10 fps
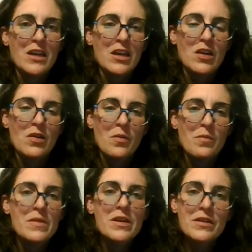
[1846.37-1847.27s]

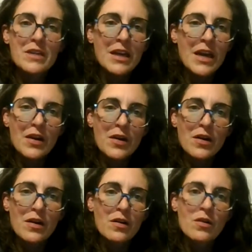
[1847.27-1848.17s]

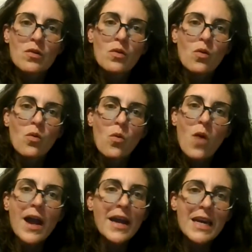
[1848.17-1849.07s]
millionaire
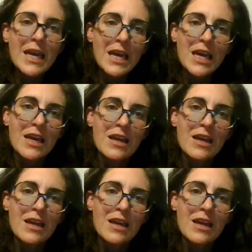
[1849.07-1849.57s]
whining.